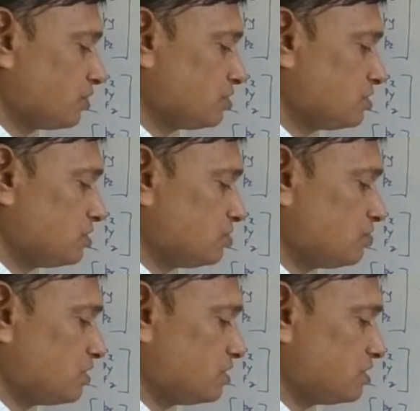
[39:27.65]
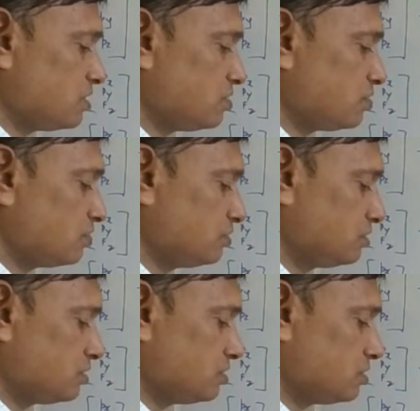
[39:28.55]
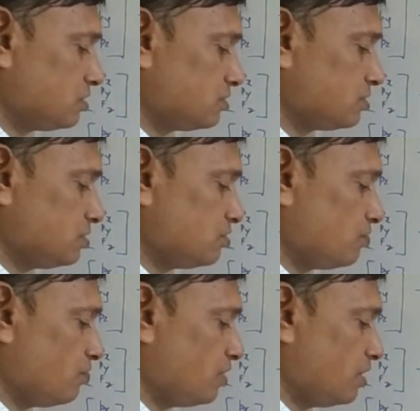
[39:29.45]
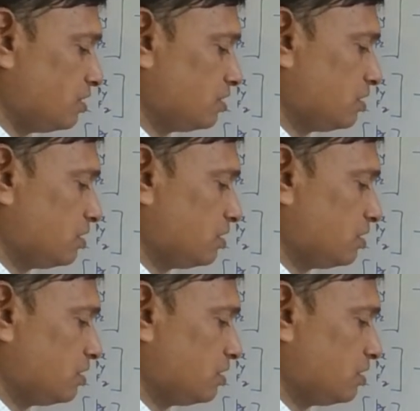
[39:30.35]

0 1 0 0 0 1,